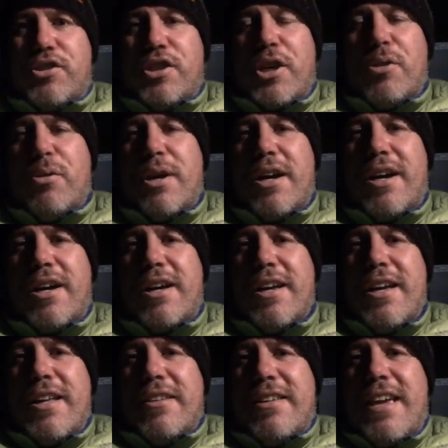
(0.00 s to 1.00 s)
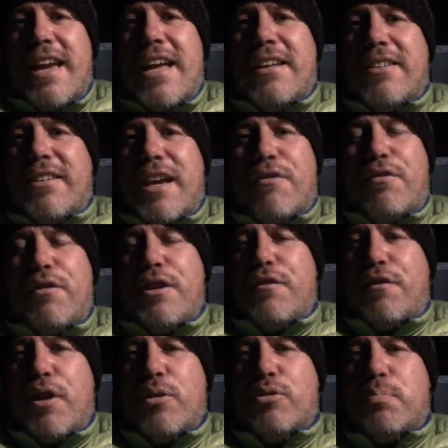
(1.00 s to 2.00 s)
So the end definitely
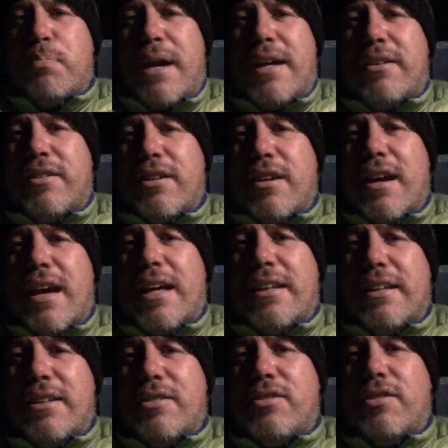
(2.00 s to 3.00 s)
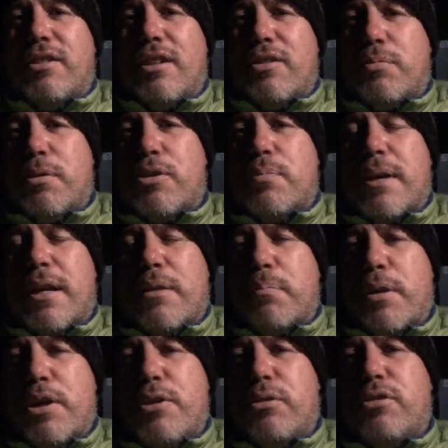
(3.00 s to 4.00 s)
flows better and is much better,
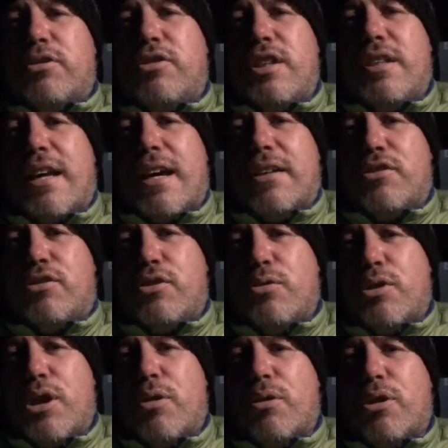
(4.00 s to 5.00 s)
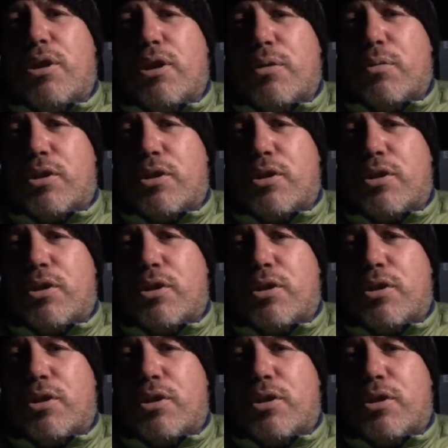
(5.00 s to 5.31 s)
but you can see that as you go along and